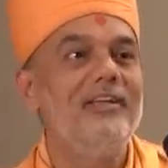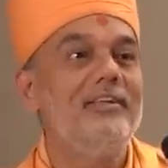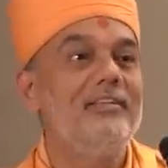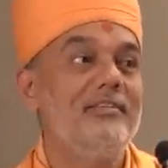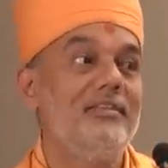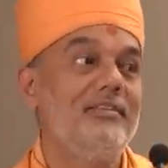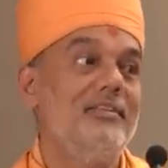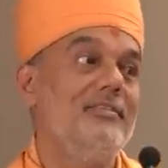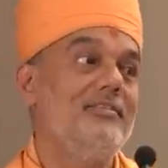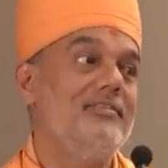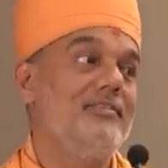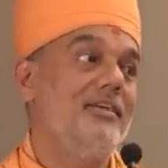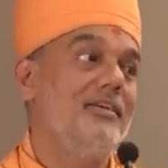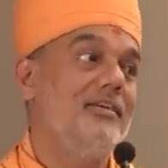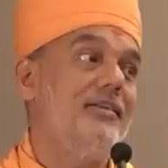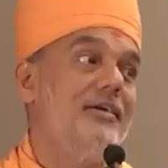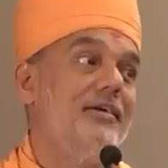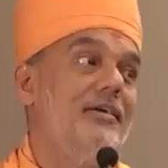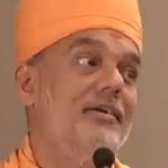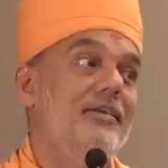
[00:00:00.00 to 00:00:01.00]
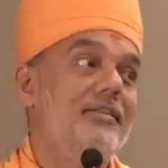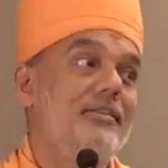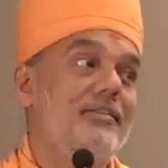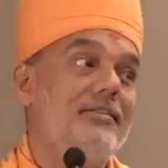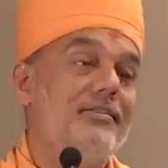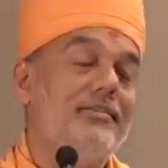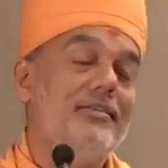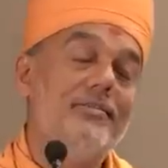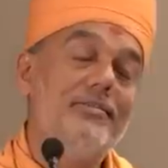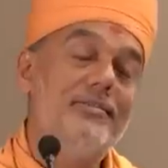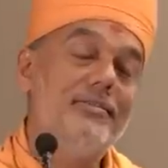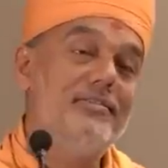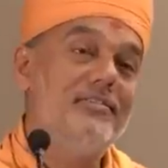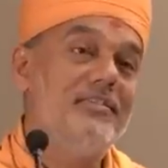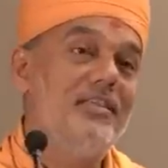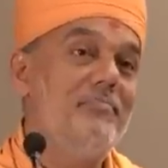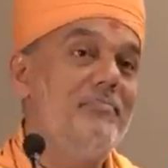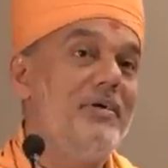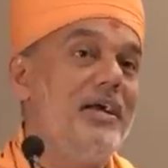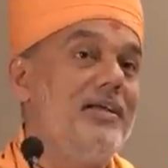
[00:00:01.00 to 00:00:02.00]
Sachin said, This is
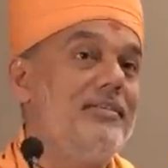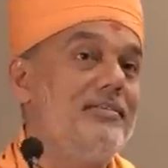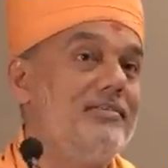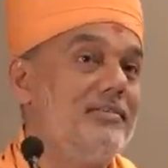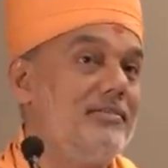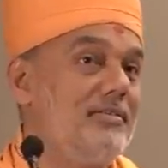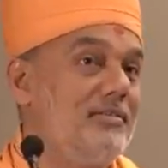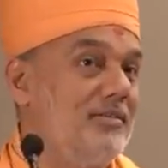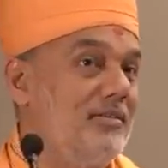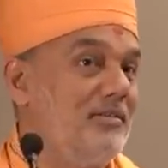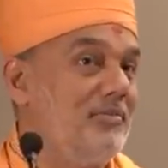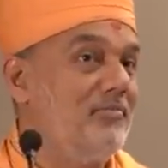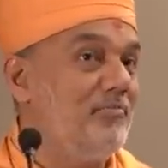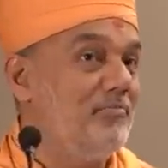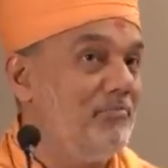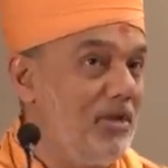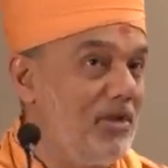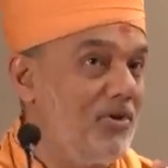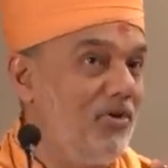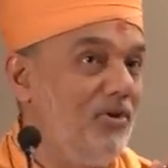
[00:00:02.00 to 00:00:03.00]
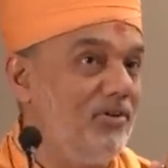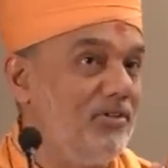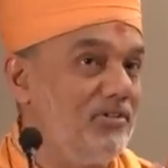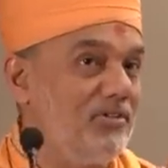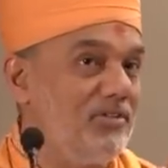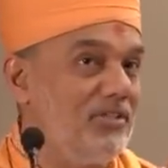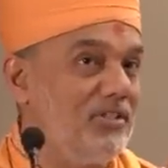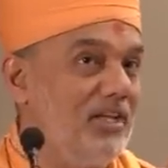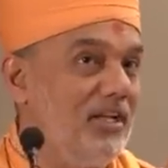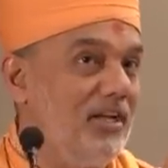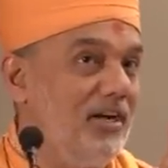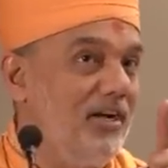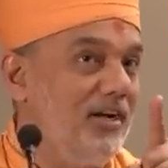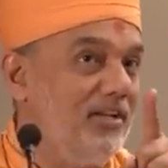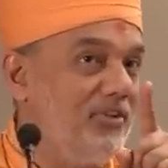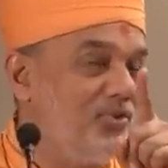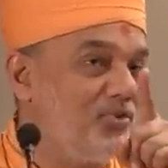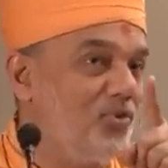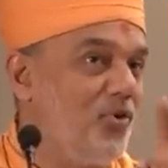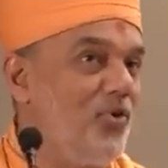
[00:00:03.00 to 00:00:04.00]
the best because
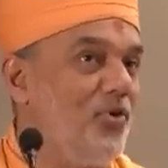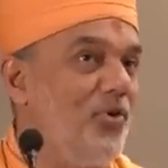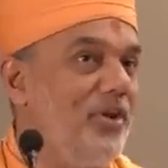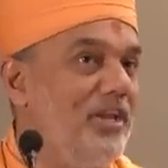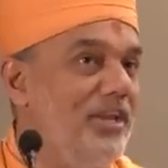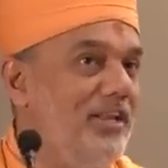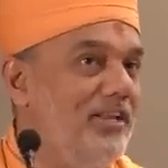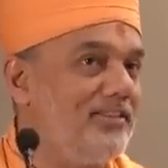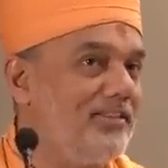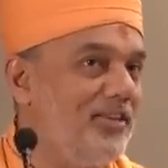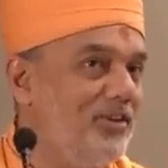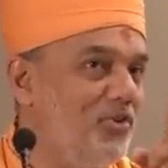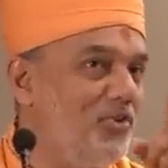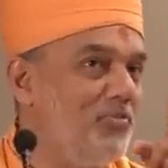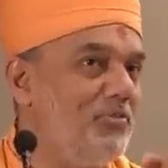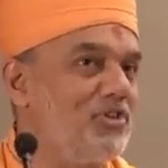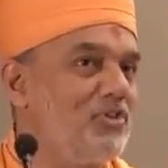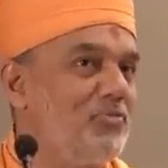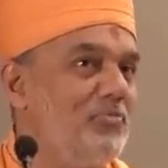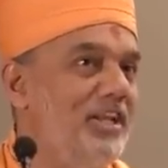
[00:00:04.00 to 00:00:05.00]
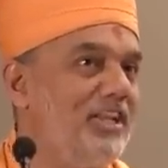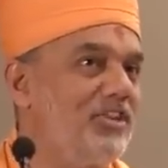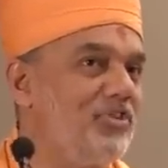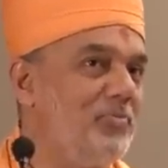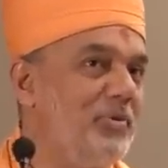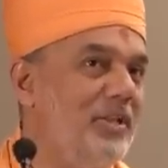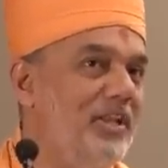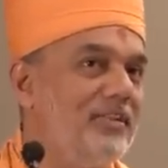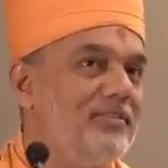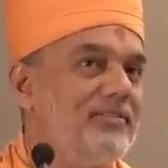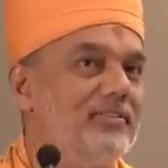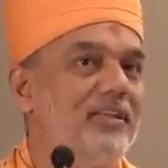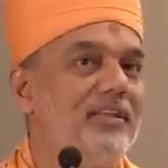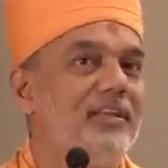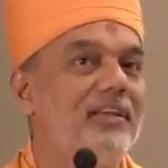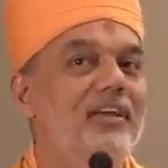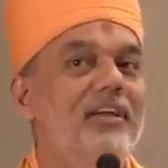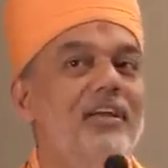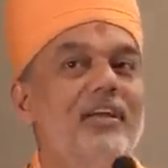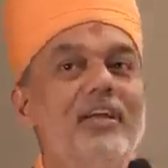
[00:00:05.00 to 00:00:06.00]
I saw your innings and you must be
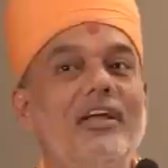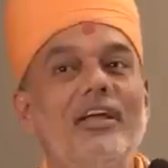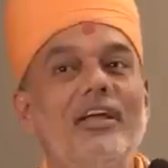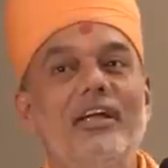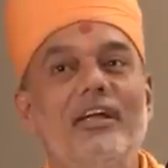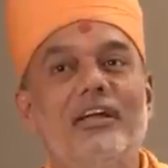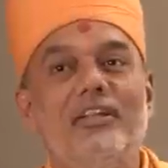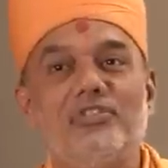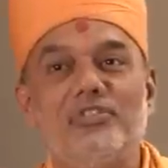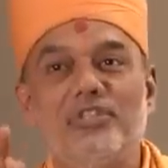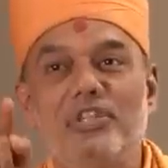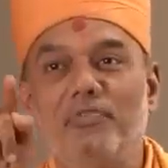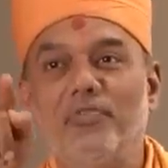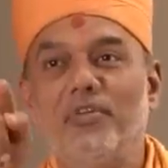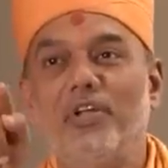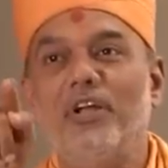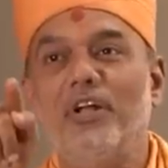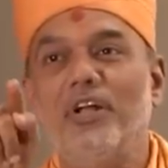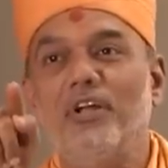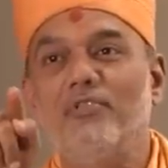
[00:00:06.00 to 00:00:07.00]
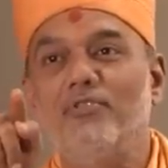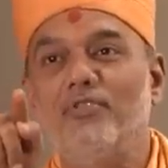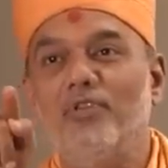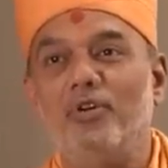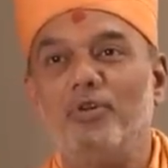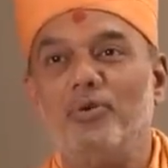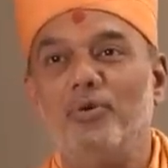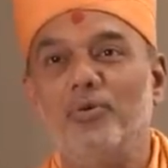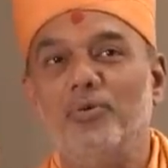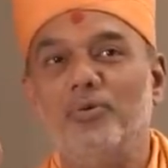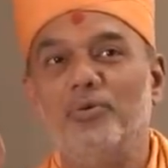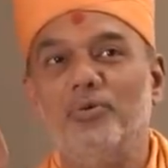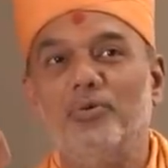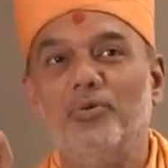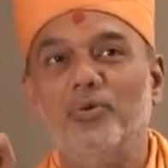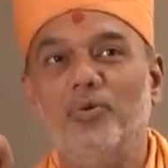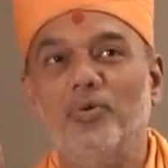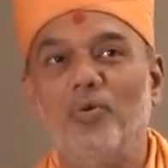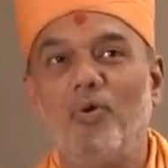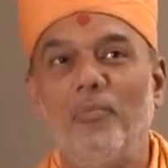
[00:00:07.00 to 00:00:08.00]
experiencing it is difficult for
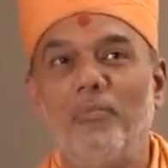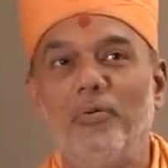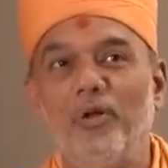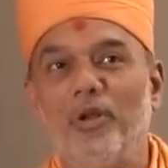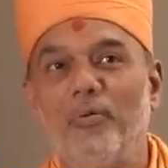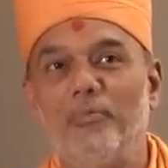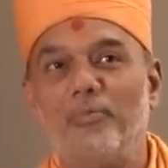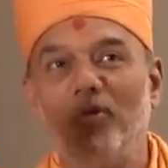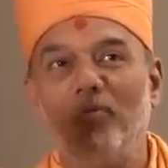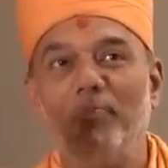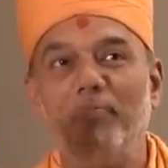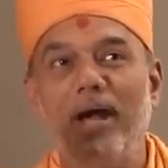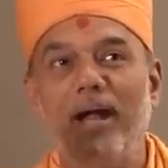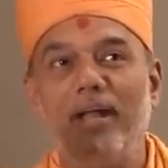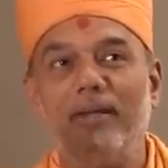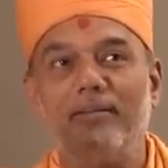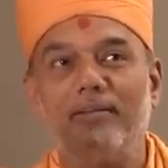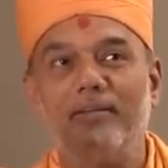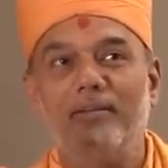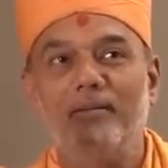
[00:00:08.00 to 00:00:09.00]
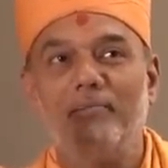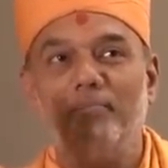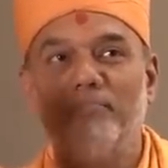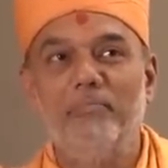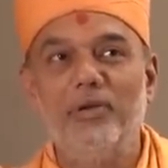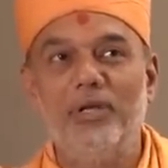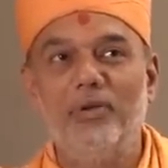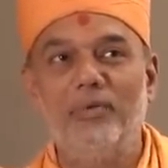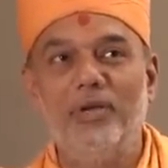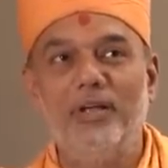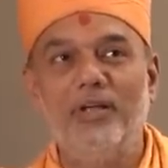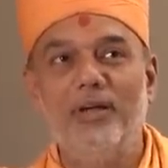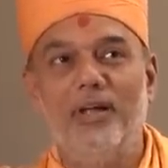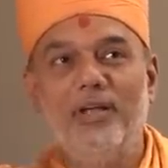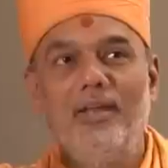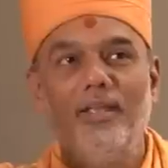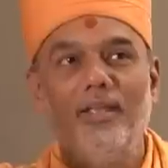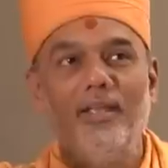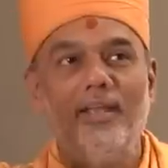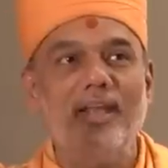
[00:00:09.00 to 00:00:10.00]
you to open up your bat between
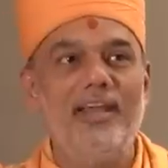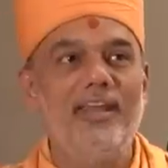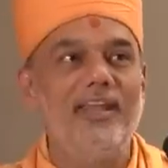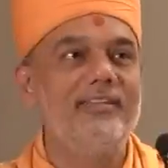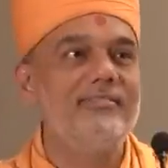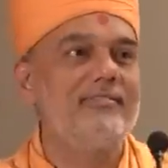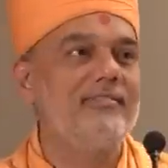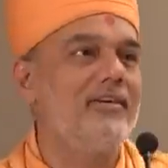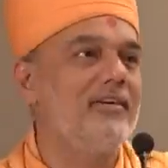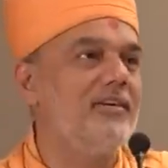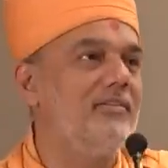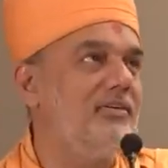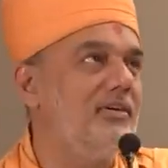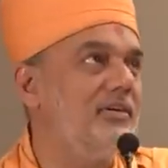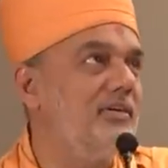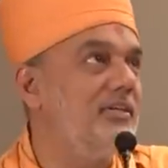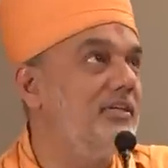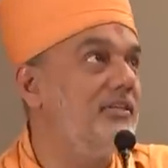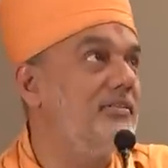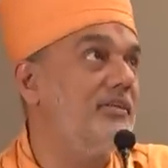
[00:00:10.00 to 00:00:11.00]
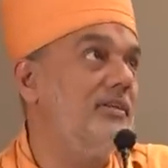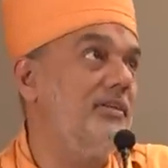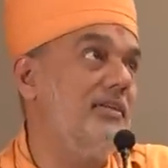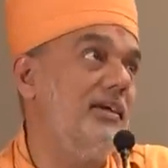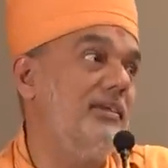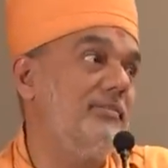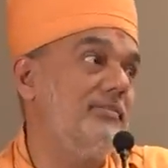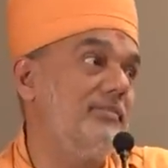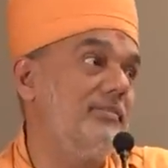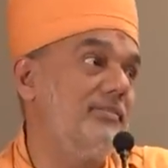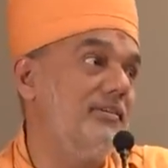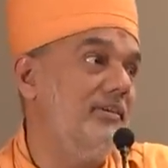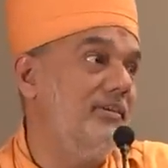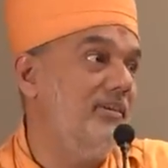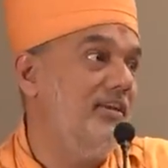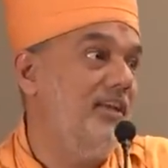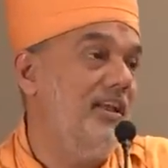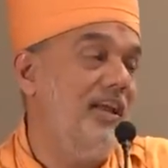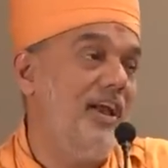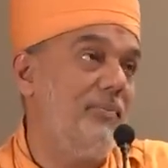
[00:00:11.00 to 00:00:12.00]
gully and extra cover. He said, Yes,
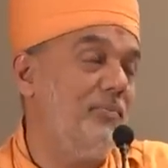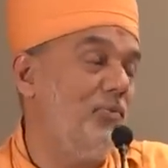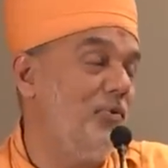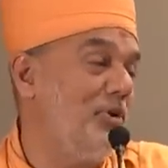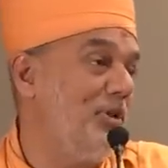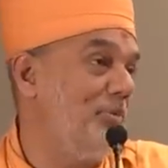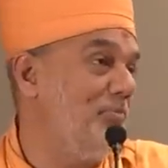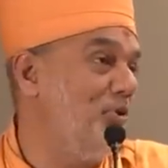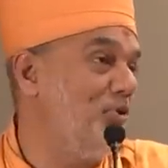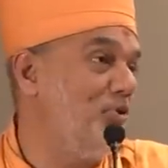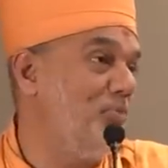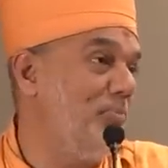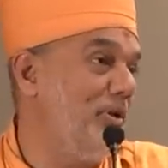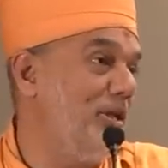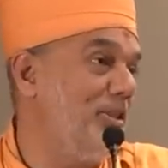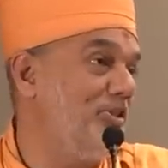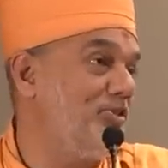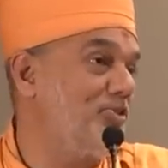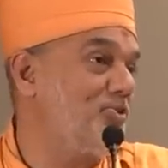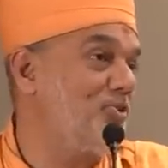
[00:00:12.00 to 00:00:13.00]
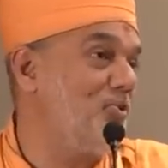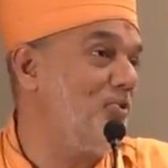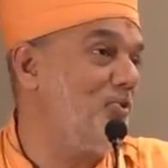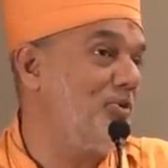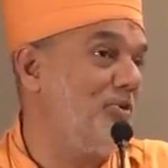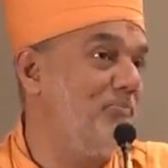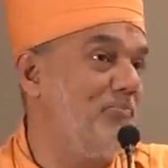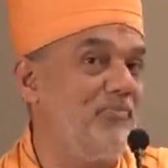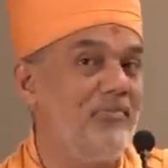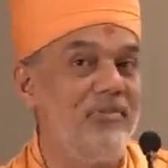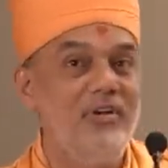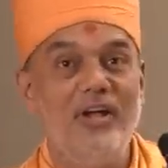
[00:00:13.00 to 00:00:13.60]
I'm not able to play the stroke.